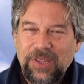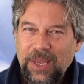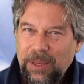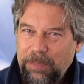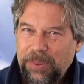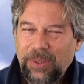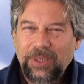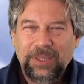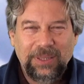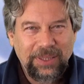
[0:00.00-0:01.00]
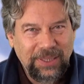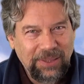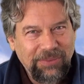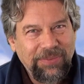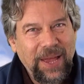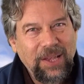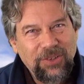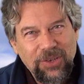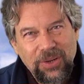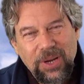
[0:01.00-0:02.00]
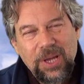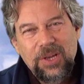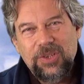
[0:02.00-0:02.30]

they can pull it a little faster,